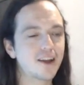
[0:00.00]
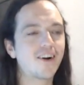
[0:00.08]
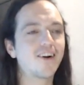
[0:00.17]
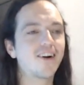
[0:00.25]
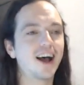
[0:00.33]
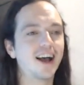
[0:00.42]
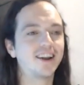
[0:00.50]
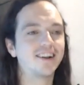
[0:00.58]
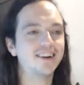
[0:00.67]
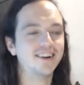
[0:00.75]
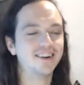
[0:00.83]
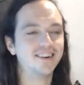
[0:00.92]
All right.
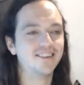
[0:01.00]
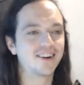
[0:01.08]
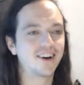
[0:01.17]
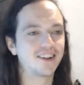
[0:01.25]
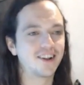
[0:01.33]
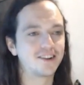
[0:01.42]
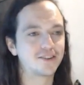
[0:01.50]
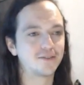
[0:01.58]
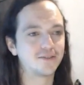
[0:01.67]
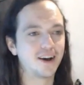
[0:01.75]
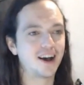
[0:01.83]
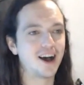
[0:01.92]
We've got lots
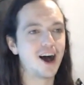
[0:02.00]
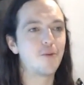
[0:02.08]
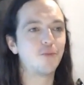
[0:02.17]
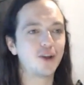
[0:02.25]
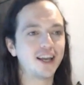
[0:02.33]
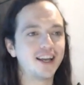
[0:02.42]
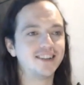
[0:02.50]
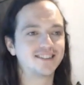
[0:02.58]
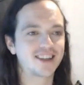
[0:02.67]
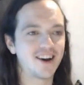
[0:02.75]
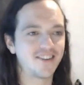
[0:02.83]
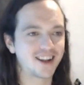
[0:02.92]
of I'm weirds
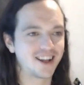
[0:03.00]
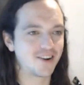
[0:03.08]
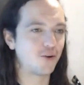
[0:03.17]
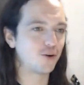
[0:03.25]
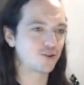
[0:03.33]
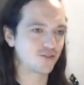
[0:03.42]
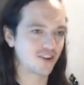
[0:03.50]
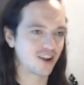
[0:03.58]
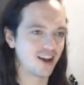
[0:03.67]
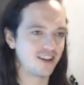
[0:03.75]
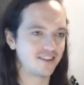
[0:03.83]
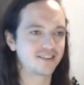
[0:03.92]
coming in. Awesome,
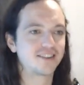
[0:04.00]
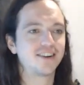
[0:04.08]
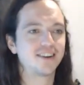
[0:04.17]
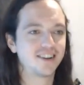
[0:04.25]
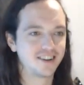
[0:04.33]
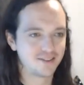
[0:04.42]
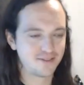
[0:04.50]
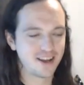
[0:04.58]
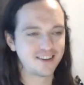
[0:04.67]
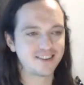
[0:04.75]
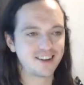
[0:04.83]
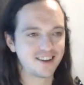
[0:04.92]
guys.
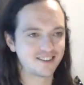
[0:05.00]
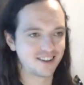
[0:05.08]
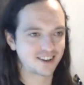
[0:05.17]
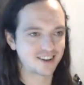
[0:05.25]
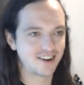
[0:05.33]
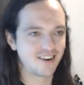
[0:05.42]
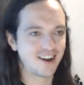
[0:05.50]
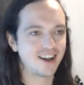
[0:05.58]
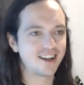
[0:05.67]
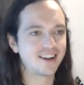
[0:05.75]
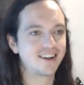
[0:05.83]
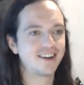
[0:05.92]
Fantastic. All right.